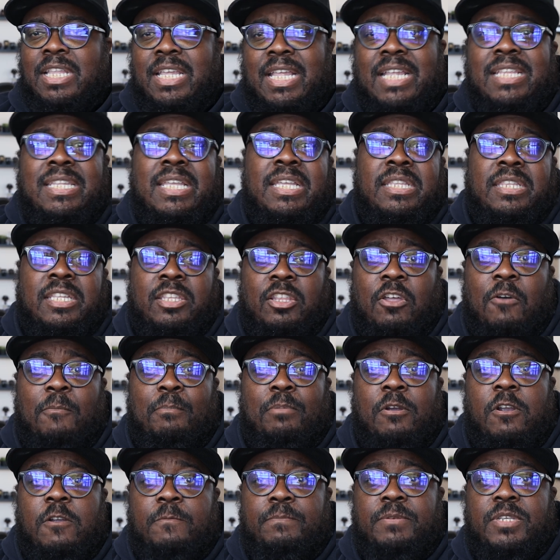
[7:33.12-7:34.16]
And I did that on
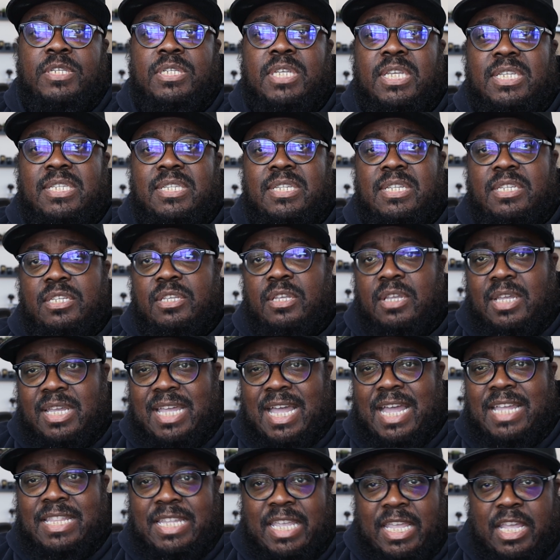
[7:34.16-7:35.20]
purpose, just to
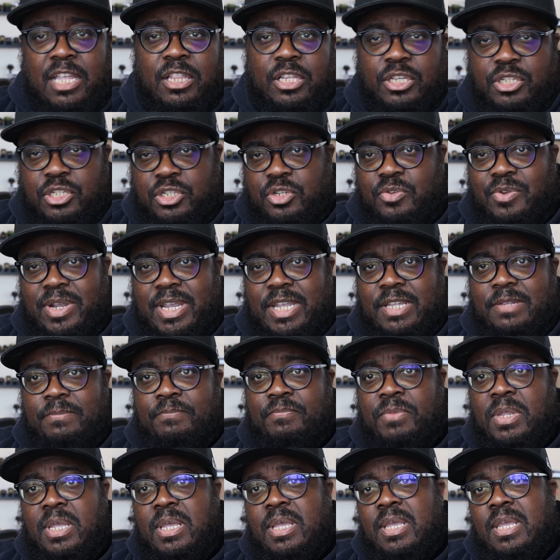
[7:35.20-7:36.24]
kind of illustrate
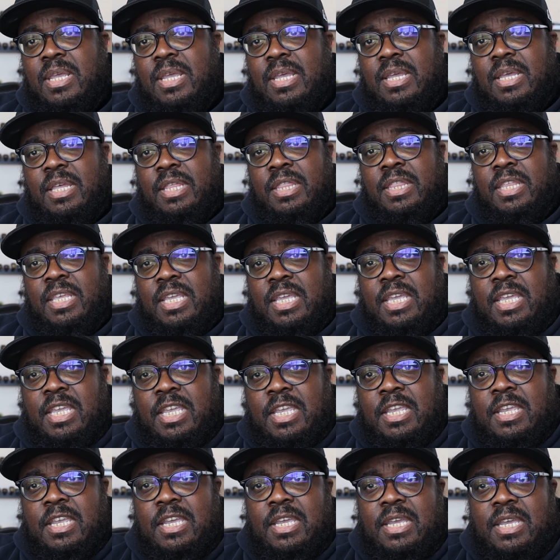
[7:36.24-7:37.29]
the
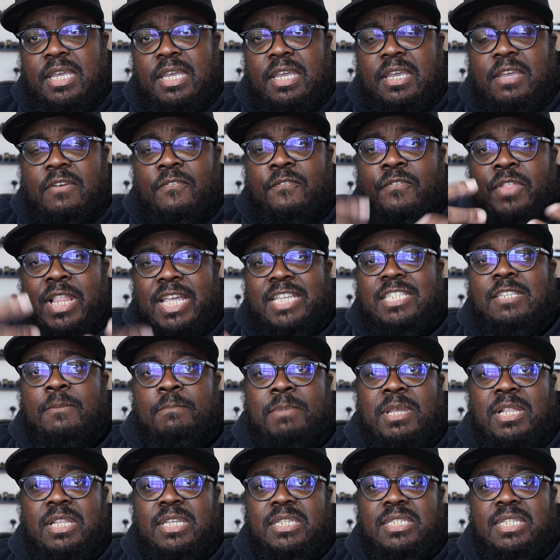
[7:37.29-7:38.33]

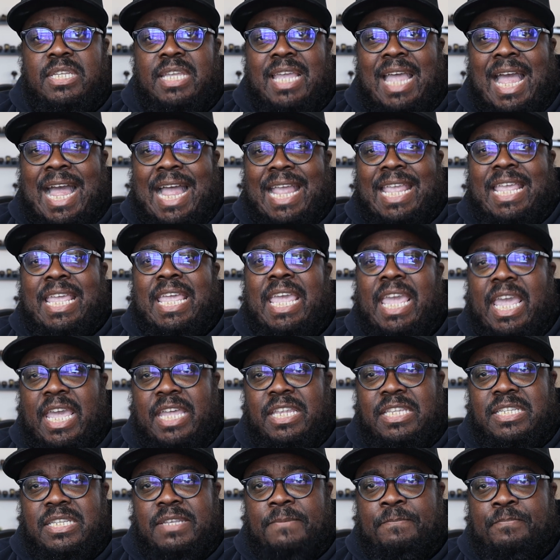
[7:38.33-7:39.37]
flexibility I
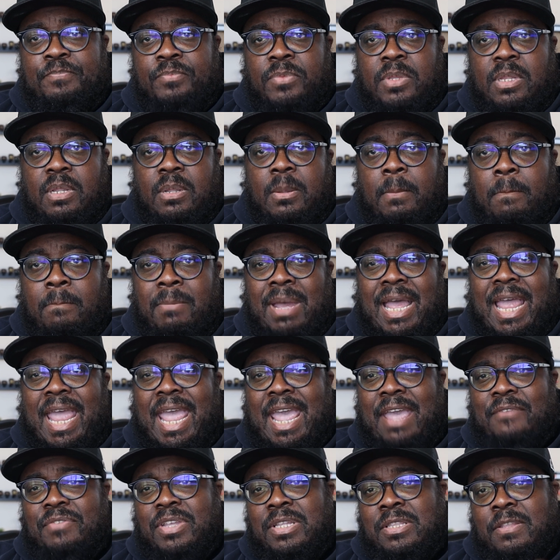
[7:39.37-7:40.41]
get by
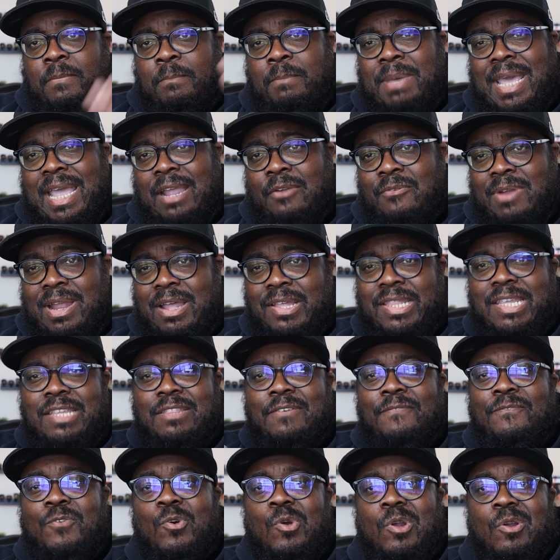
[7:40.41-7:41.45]
having the background and the
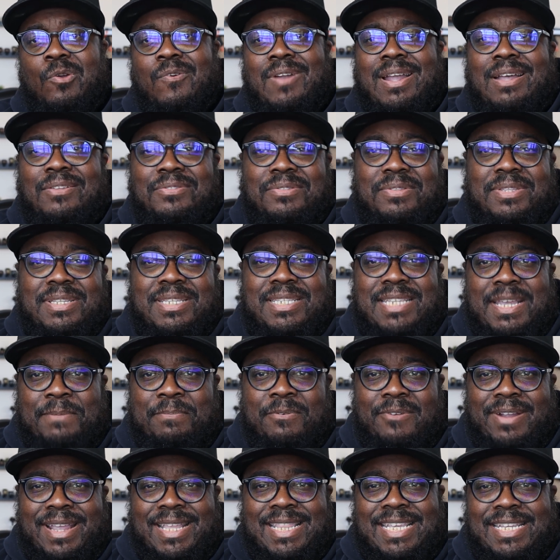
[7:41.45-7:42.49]
foreground
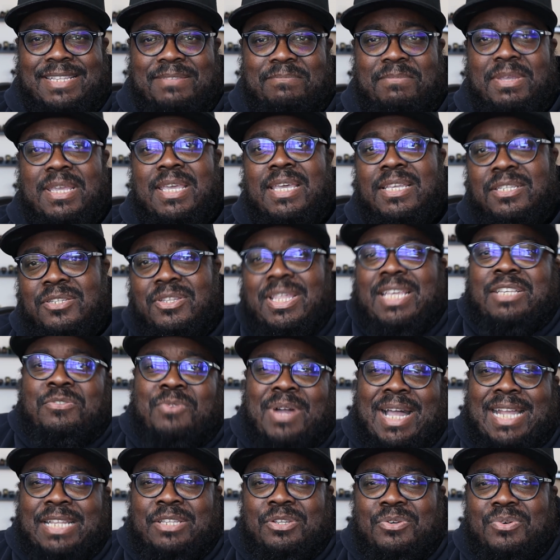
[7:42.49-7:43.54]
separated. So that's
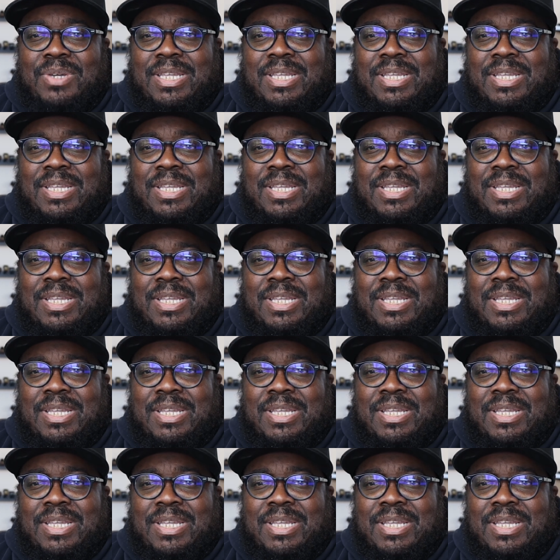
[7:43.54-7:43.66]
why I do